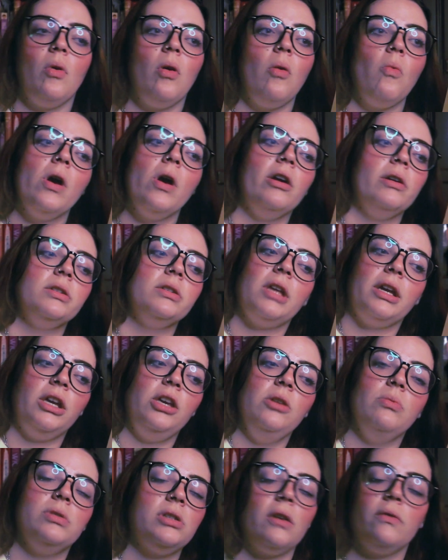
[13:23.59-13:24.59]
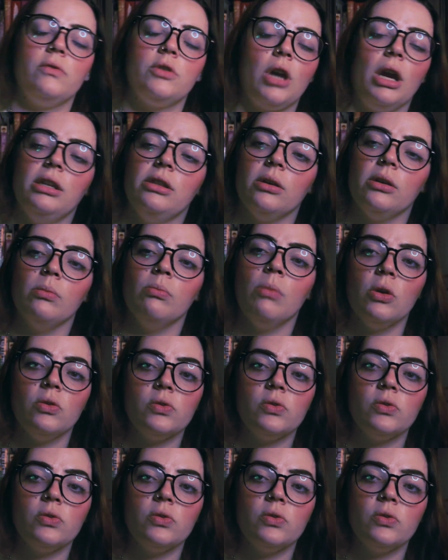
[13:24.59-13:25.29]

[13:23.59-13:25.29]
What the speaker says: whereas like humans have tried their